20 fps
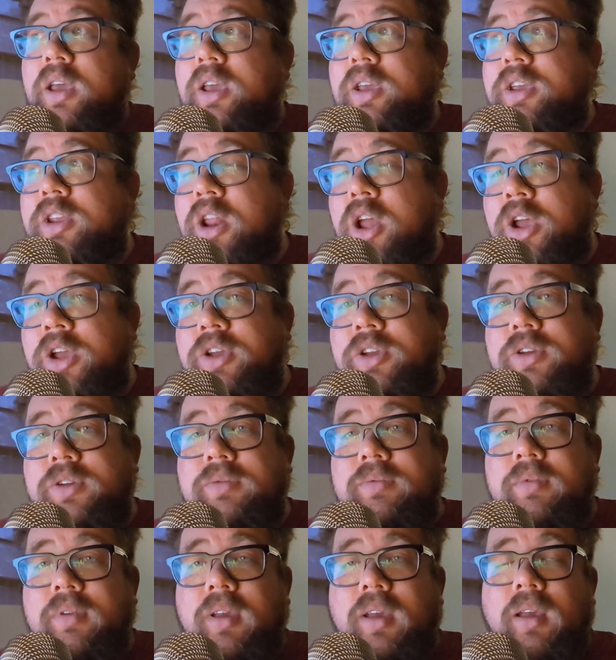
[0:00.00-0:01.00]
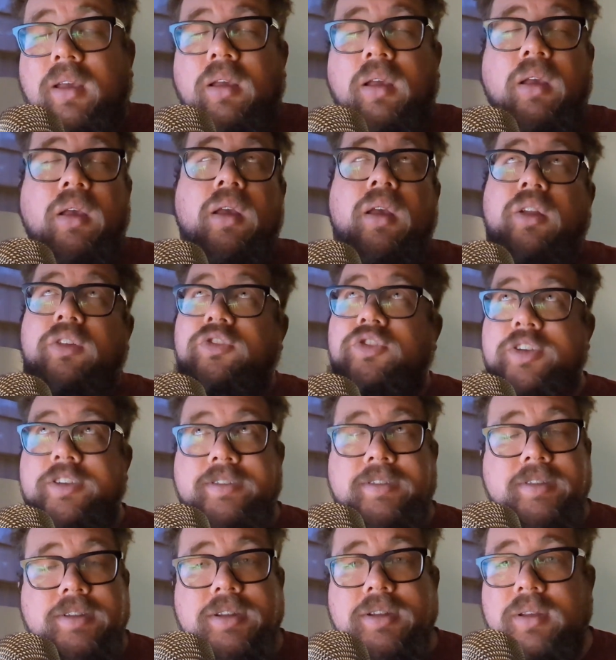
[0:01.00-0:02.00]
you know,
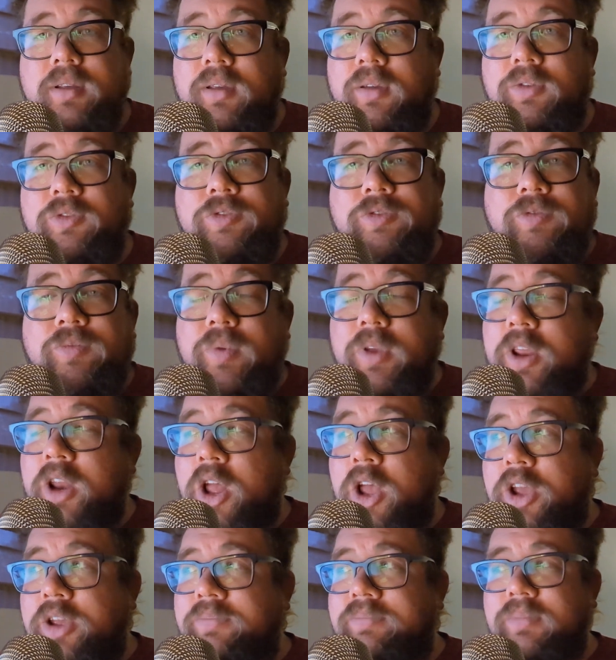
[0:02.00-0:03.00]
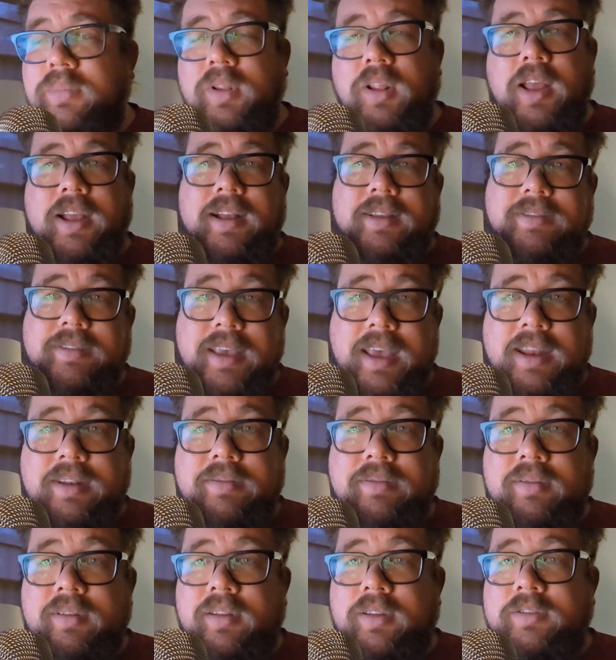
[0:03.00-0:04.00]
just you know, like I
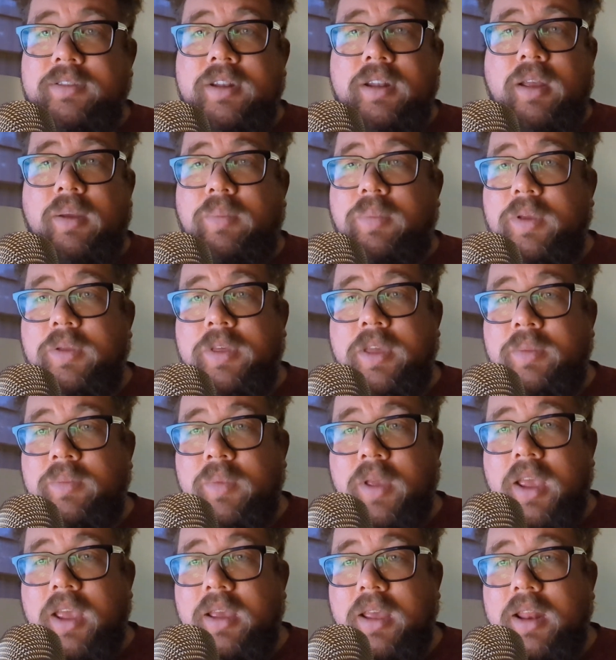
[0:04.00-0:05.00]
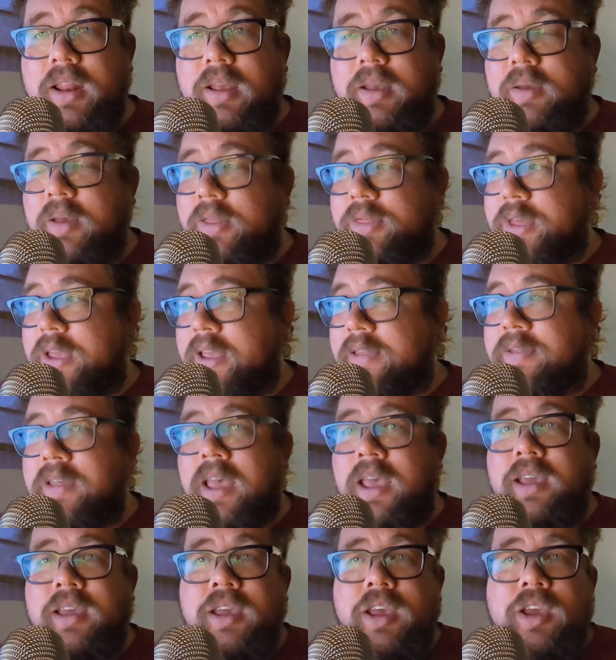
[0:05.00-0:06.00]
said, there's a thing, a thing in
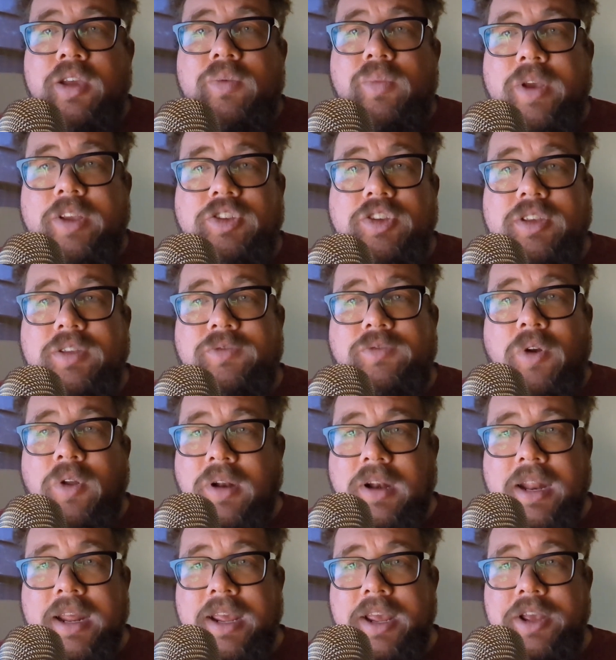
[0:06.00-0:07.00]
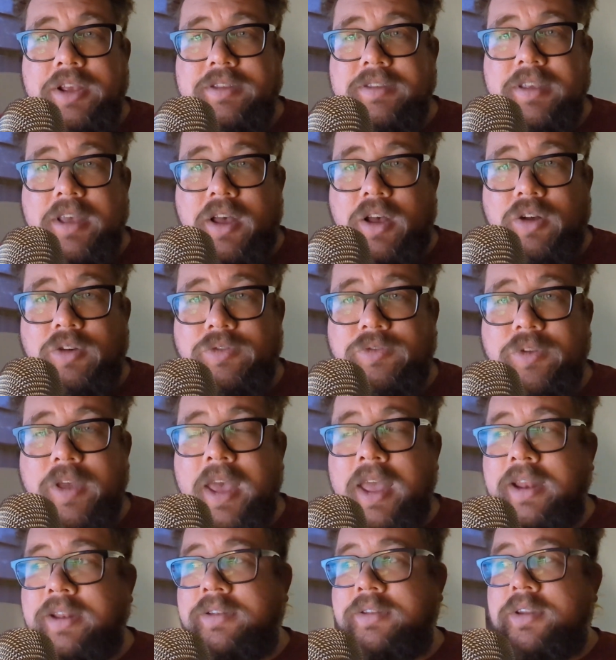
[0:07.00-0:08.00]
there where she's fondling herself
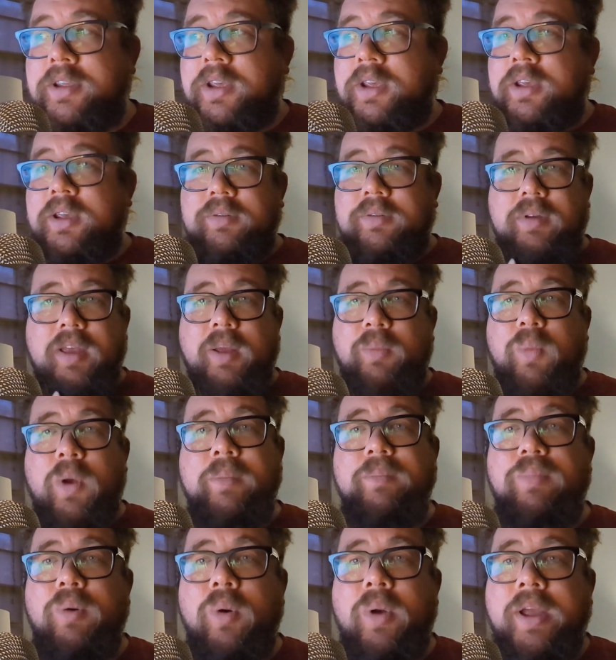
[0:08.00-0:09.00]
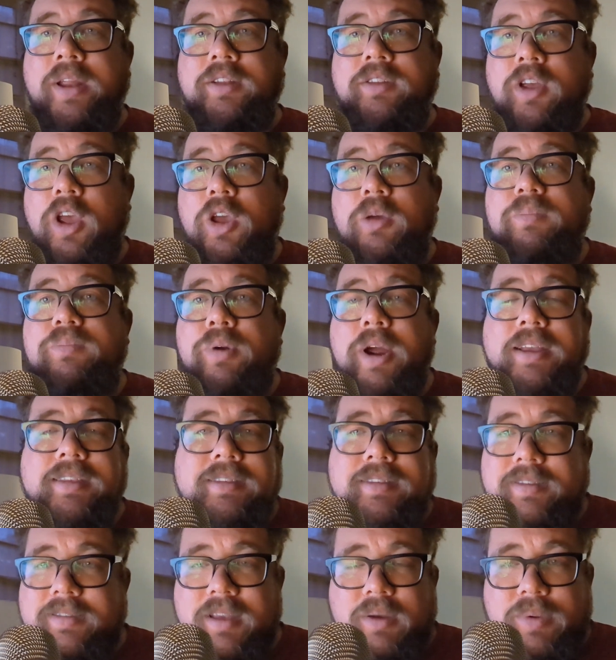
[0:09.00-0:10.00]
and at one point her
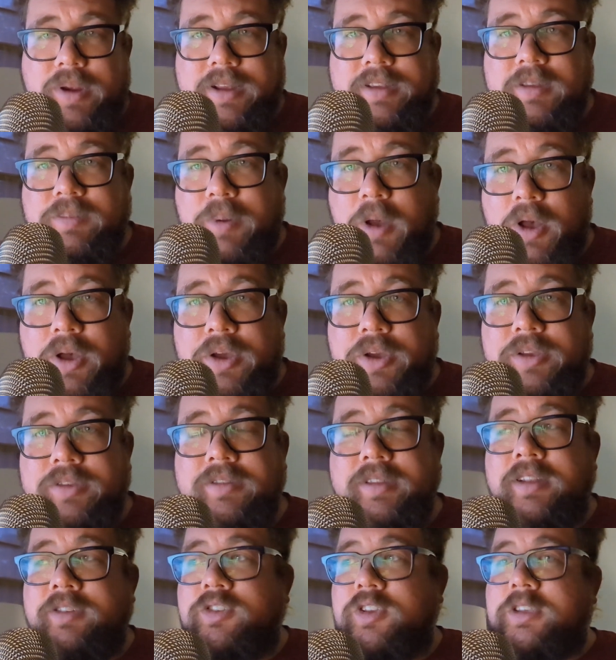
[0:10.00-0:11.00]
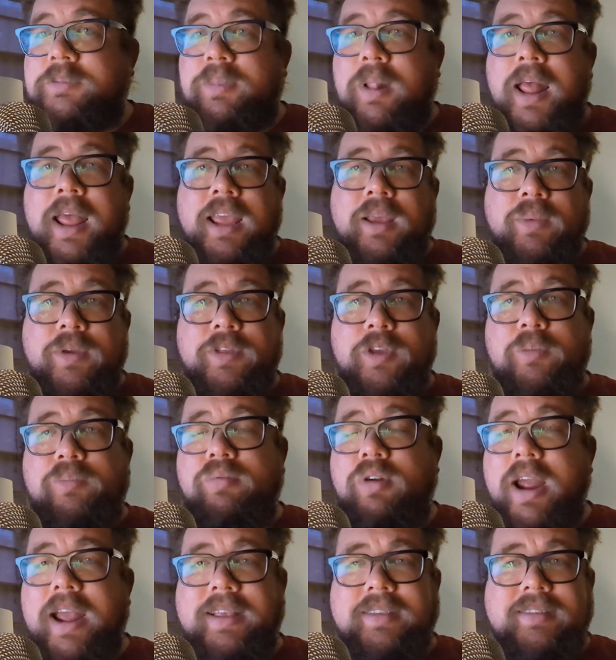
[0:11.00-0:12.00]
breasts are exposed and she's playing with her
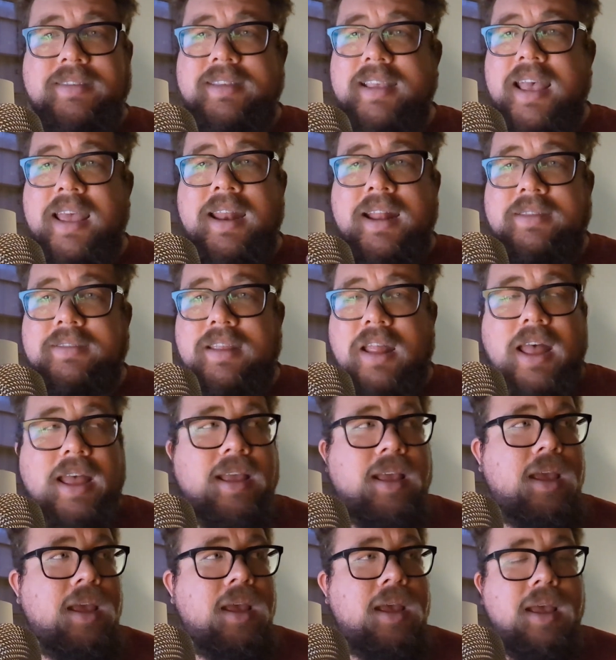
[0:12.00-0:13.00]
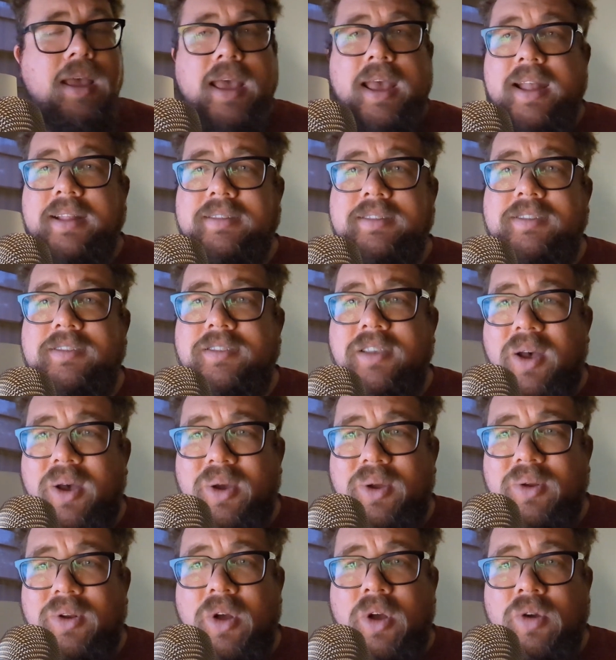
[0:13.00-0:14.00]
breasts and it's like, it's
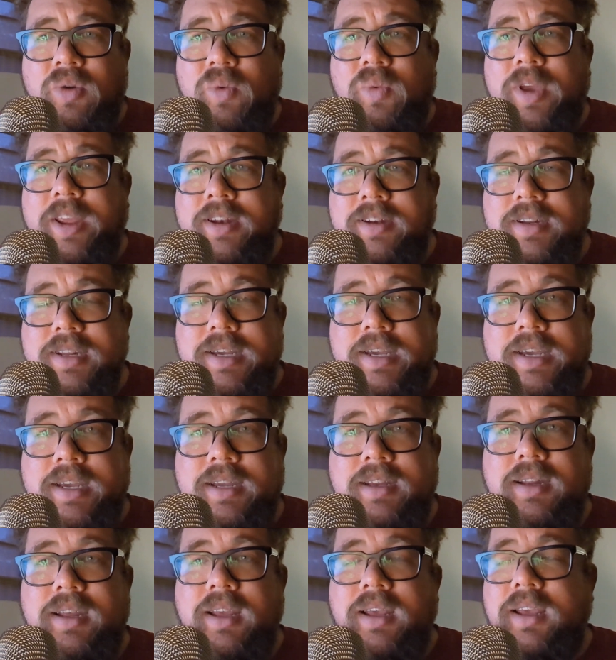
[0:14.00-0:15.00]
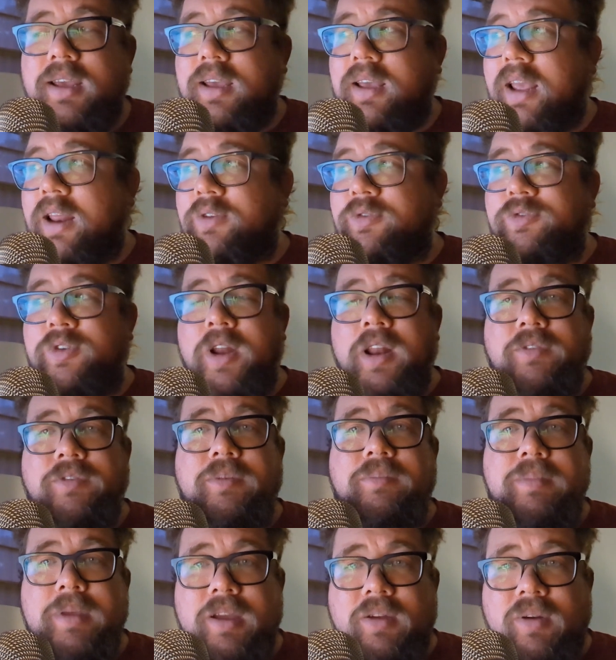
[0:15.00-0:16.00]
so long-winded in front of
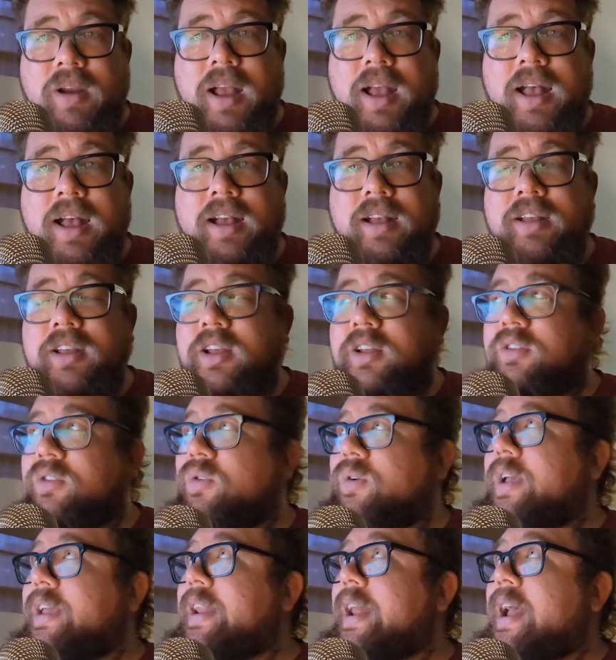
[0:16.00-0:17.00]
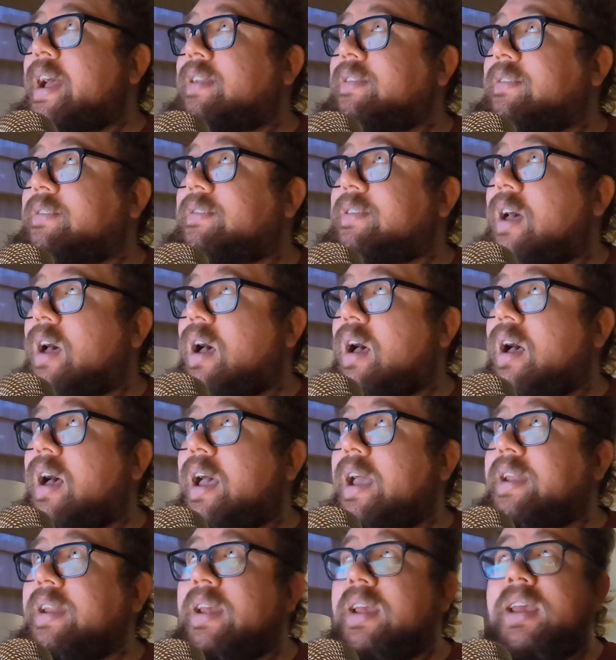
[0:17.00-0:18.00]
a mirror, looking
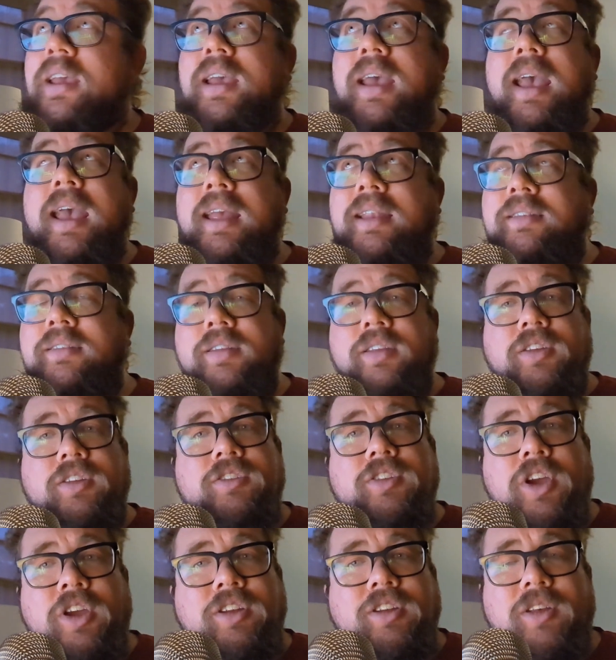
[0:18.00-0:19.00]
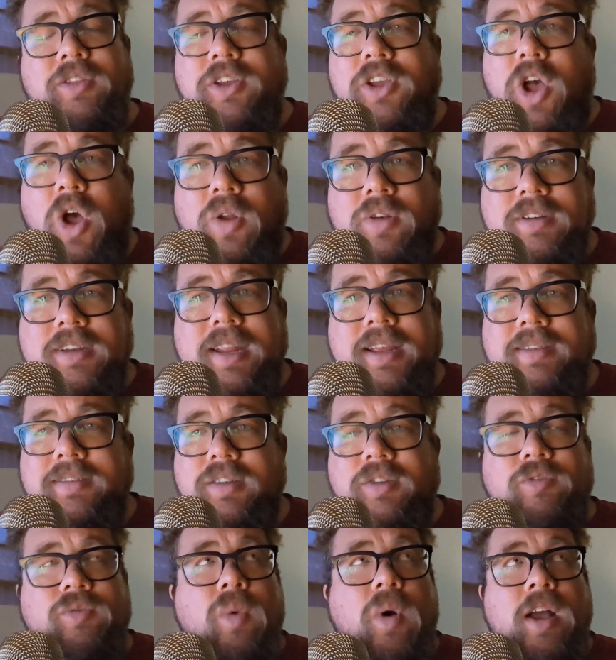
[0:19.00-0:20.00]
outside and you don't know the context
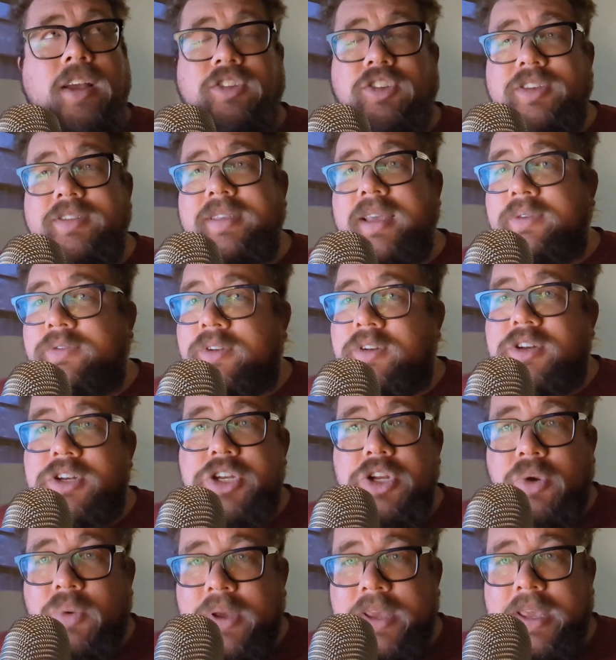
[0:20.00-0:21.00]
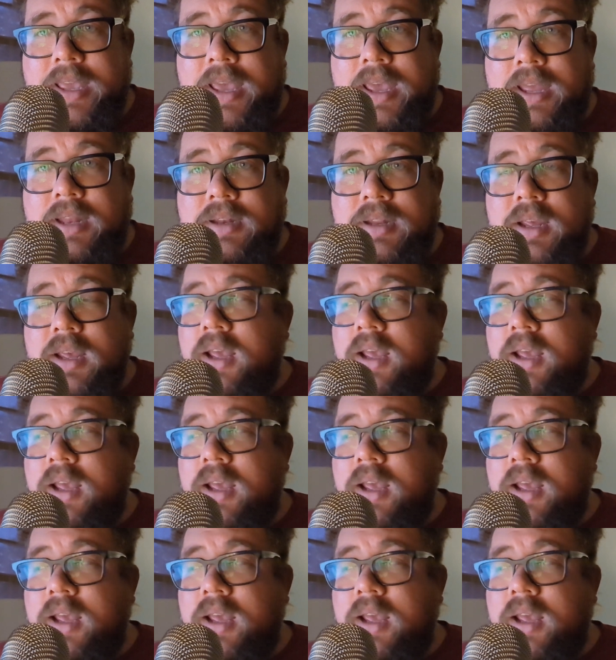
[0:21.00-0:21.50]
of why she's even doing it.